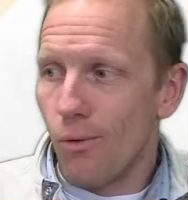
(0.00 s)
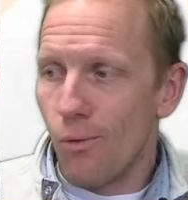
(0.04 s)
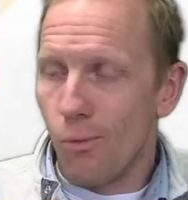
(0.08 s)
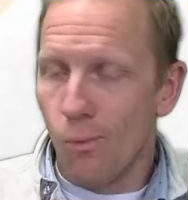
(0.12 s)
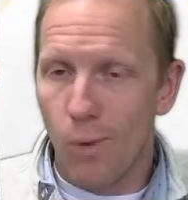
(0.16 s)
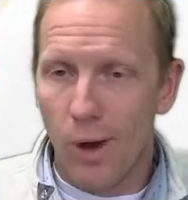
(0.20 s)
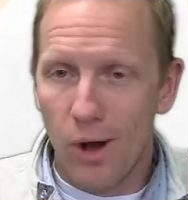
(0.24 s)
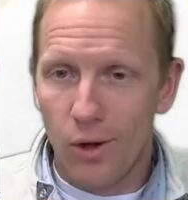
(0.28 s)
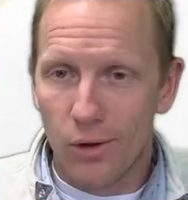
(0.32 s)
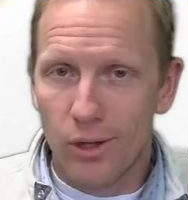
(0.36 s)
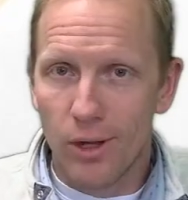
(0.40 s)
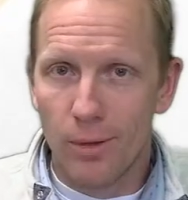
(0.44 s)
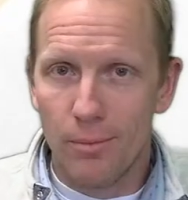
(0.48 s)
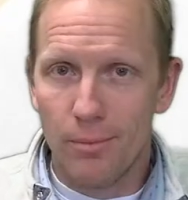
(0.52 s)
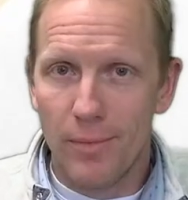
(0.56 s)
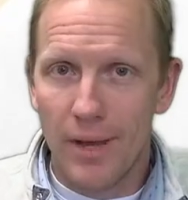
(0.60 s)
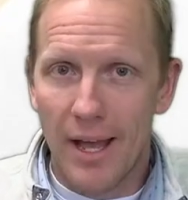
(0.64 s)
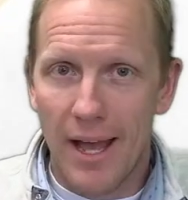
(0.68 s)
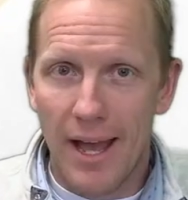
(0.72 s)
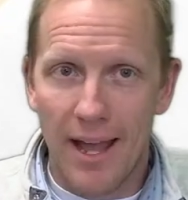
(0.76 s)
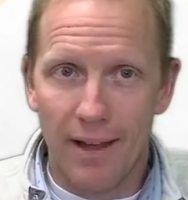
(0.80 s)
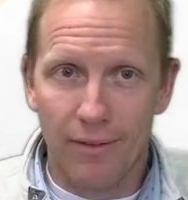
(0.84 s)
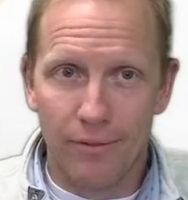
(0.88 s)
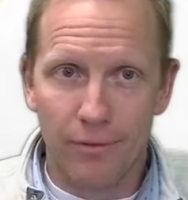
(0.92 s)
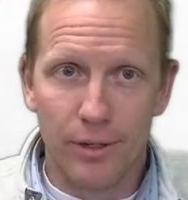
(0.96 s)
Welcome
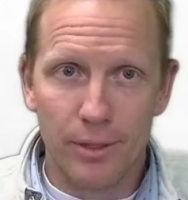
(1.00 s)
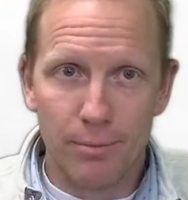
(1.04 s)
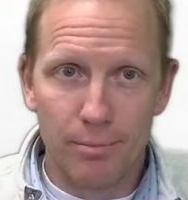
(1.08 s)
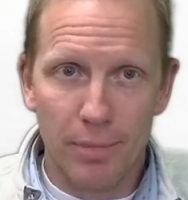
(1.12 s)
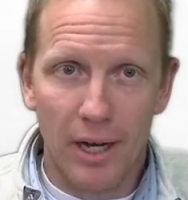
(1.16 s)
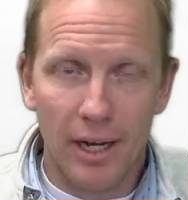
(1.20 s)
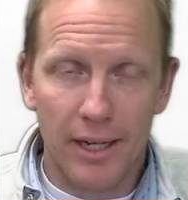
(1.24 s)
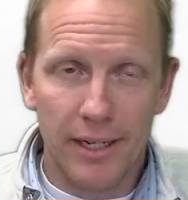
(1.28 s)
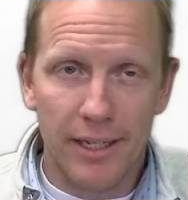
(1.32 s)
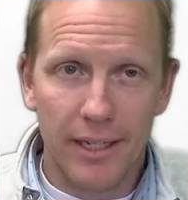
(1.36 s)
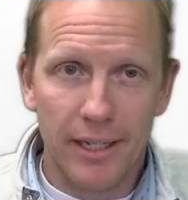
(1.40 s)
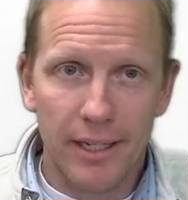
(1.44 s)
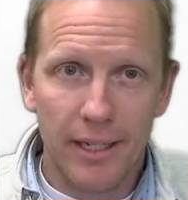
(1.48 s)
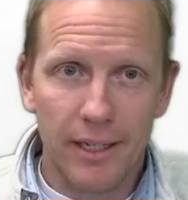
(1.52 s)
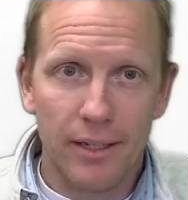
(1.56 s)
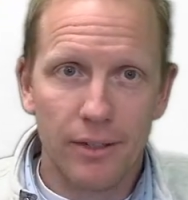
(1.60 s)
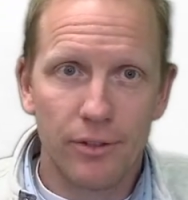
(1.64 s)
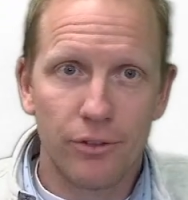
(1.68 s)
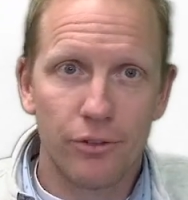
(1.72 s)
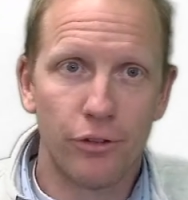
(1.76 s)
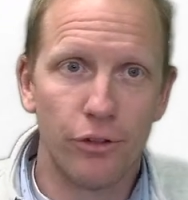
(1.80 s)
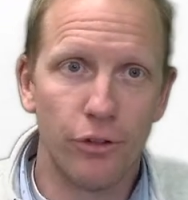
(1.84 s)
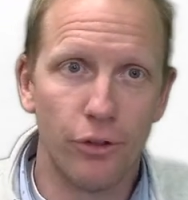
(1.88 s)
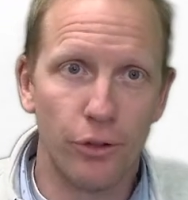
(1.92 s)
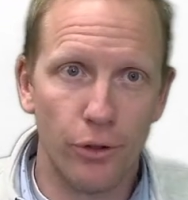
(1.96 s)
everybody
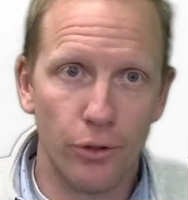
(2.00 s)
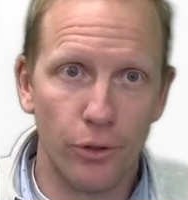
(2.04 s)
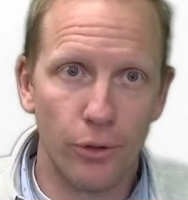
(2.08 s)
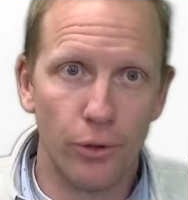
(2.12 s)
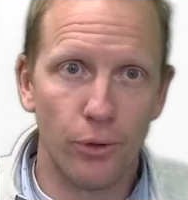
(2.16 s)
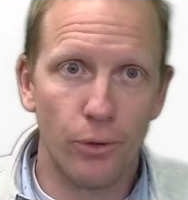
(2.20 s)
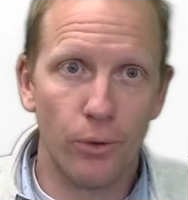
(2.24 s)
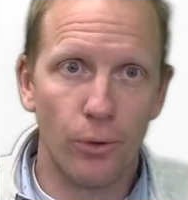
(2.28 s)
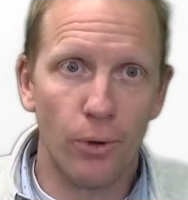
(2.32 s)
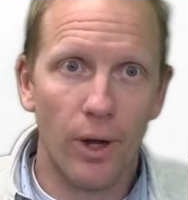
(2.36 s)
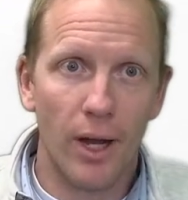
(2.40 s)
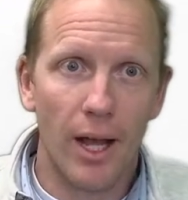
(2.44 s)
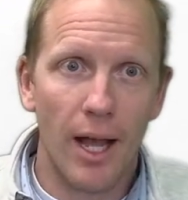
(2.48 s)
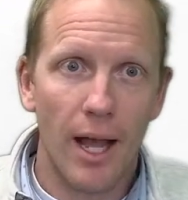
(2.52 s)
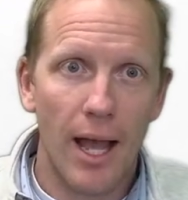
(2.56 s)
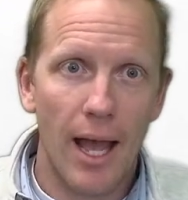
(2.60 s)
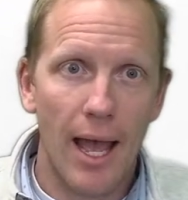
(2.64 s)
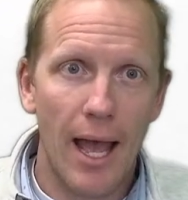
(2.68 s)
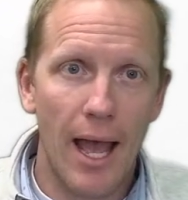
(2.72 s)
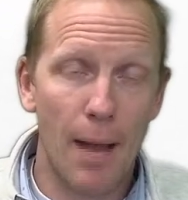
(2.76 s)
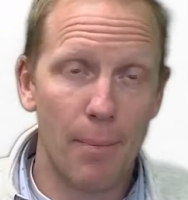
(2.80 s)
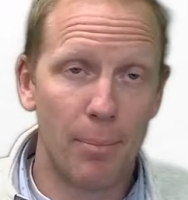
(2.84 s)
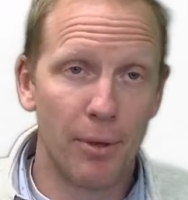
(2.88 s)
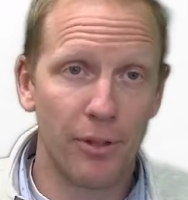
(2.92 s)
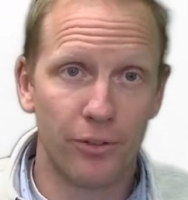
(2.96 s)
to
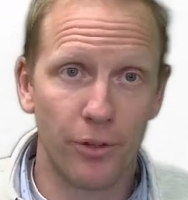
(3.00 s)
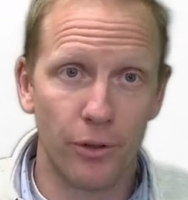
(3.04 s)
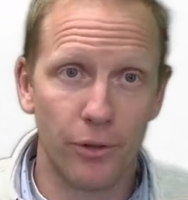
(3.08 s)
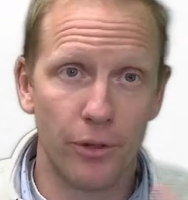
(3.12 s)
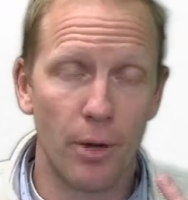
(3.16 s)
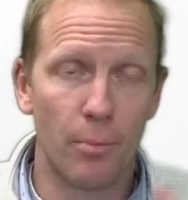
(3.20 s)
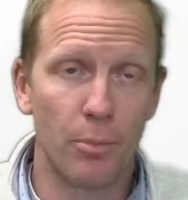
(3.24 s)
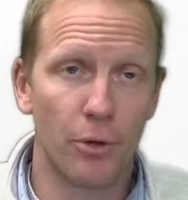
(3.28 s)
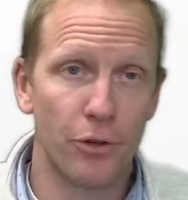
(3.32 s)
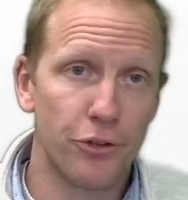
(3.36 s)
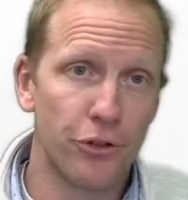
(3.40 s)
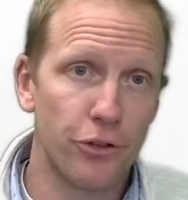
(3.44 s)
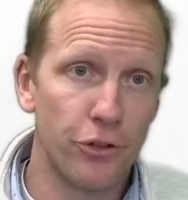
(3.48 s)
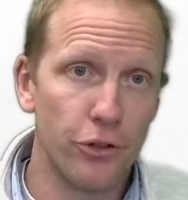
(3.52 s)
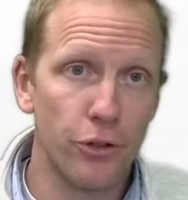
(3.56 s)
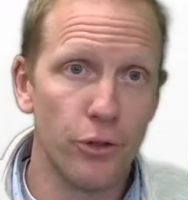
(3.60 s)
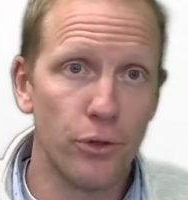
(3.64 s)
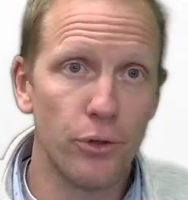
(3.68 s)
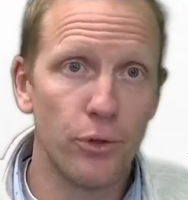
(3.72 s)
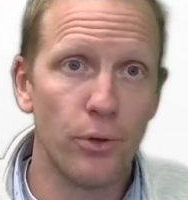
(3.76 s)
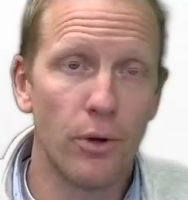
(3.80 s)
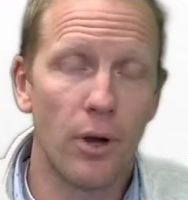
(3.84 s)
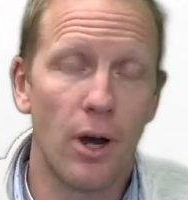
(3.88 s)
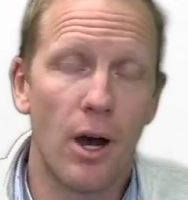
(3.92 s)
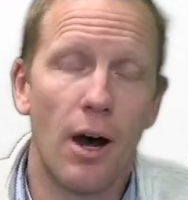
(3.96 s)
episode number
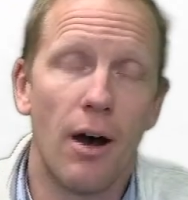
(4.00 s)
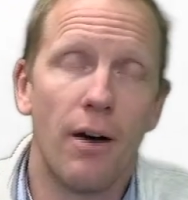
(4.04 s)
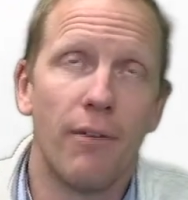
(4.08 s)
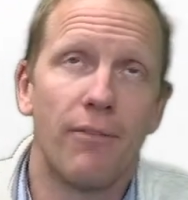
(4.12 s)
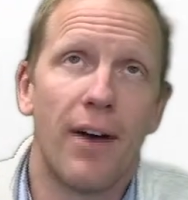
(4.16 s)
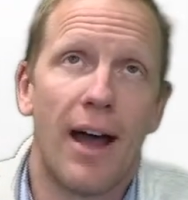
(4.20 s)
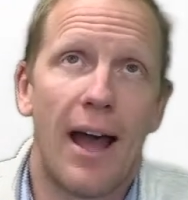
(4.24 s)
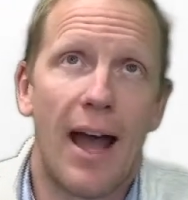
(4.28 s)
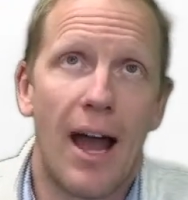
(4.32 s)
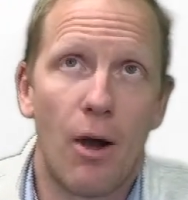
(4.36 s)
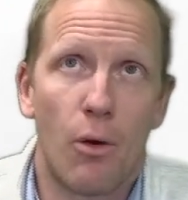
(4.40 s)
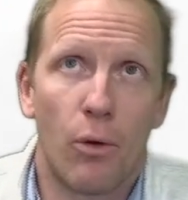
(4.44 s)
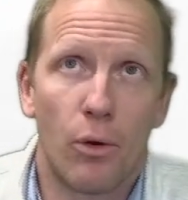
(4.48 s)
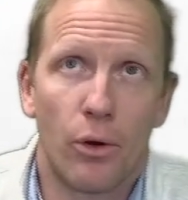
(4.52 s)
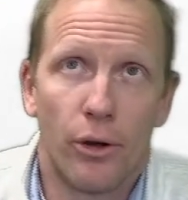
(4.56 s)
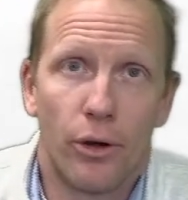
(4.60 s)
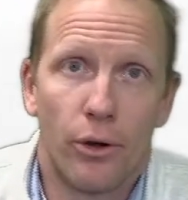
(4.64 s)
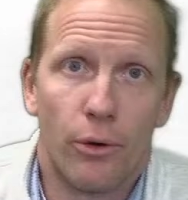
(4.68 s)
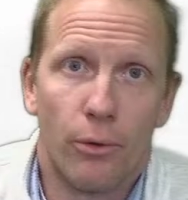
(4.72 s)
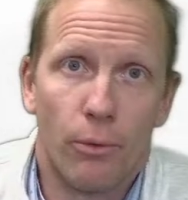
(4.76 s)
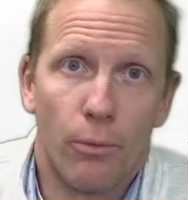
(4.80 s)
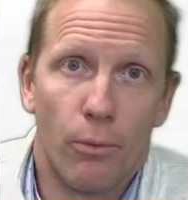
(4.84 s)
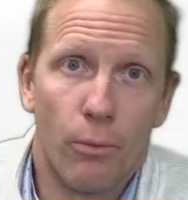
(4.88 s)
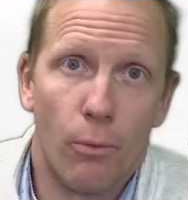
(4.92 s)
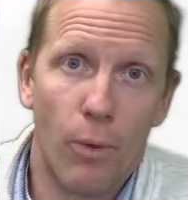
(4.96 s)
2 of
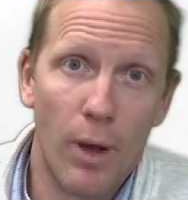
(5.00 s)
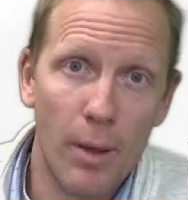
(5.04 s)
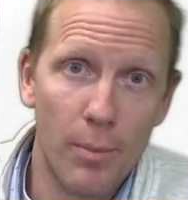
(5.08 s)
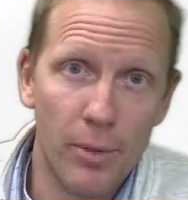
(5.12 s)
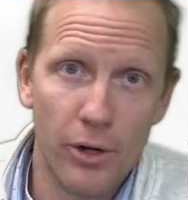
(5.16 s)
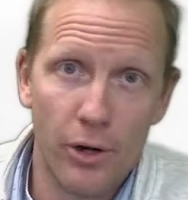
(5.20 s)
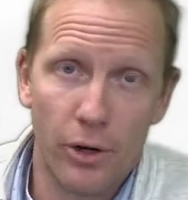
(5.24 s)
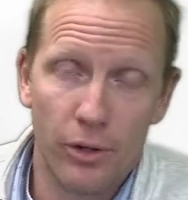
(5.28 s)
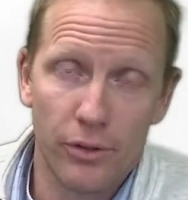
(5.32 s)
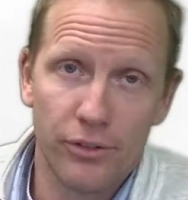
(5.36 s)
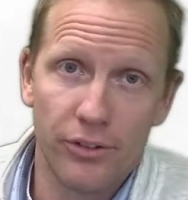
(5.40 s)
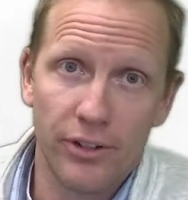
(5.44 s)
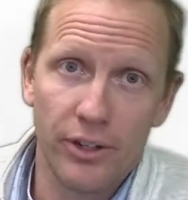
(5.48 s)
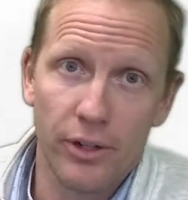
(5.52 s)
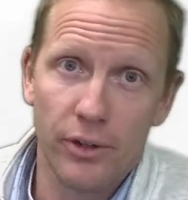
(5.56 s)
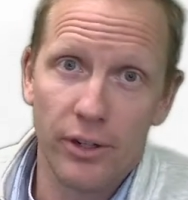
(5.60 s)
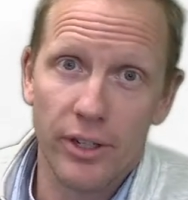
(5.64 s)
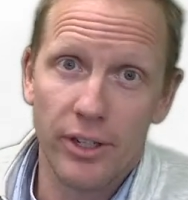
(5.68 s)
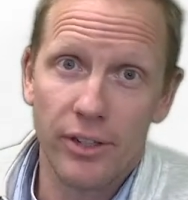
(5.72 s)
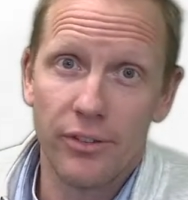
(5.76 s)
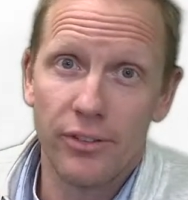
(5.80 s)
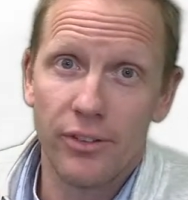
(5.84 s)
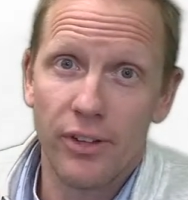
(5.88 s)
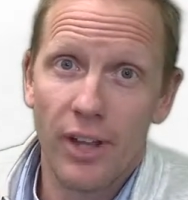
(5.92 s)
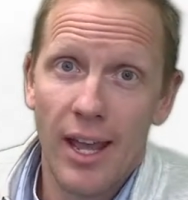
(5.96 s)
our webinar
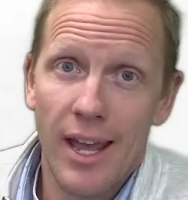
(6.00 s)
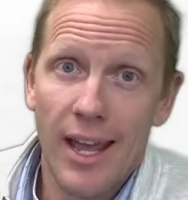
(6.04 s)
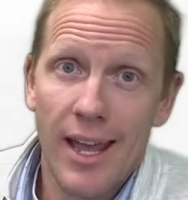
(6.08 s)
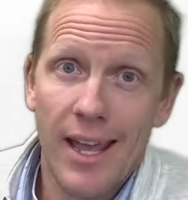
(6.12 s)
series,